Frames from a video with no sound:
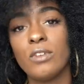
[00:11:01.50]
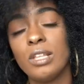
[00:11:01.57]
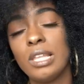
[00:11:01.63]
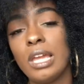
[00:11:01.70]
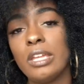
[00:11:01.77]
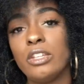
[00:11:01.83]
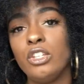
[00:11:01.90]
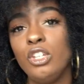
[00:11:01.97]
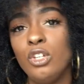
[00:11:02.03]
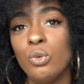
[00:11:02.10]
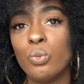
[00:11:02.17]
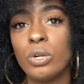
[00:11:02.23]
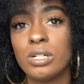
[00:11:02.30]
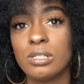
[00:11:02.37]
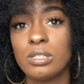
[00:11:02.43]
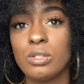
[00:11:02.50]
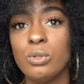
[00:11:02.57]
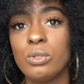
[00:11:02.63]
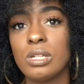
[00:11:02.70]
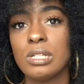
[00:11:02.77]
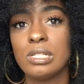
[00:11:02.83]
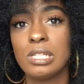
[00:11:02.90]
feel like you want
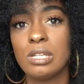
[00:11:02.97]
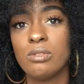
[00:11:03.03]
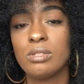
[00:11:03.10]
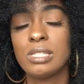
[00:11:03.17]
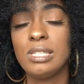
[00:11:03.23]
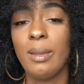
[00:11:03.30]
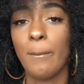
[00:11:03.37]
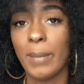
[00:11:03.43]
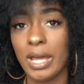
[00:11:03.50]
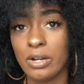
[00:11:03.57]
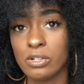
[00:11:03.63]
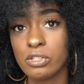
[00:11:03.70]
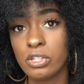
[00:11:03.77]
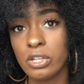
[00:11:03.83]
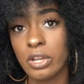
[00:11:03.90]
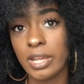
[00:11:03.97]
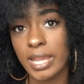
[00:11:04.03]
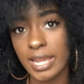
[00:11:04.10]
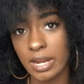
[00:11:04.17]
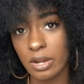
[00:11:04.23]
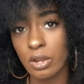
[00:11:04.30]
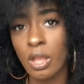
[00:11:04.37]
to continuously monitor your
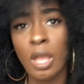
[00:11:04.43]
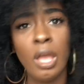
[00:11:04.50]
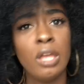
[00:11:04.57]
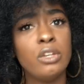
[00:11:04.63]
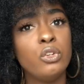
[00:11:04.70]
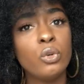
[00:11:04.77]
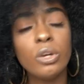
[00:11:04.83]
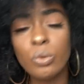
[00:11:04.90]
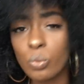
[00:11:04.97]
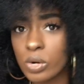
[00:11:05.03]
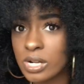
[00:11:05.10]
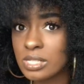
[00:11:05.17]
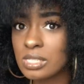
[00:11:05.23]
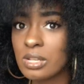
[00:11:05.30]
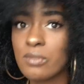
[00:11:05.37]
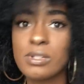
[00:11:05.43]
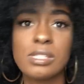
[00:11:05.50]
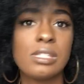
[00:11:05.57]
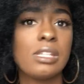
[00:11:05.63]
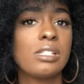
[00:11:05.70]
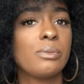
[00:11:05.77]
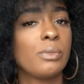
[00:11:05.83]
hair, do it once every
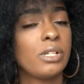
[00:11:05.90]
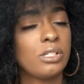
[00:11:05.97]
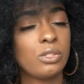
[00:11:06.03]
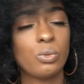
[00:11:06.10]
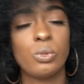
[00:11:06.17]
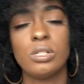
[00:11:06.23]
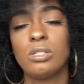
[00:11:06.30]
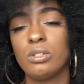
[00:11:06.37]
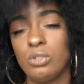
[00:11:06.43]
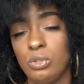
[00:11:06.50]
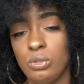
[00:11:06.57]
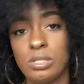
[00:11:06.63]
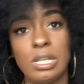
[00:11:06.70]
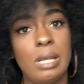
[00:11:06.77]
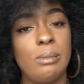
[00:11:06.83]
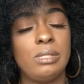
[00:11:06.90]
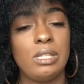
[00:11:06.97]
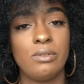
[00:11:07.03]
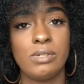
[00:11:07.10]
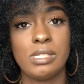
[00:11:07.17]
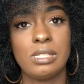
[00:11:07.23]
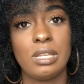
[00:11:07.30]
6 months, 1 to 2 times
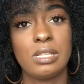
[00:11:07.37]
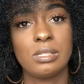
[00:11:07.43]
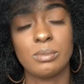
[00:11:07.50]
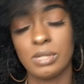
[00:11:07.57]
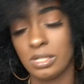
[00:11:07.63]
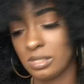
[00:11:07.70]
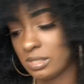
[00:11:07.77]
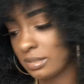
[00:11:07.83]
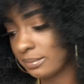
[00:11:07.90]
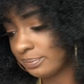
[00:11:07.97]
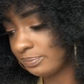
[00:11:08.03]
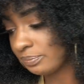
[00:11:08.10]
every 6 months.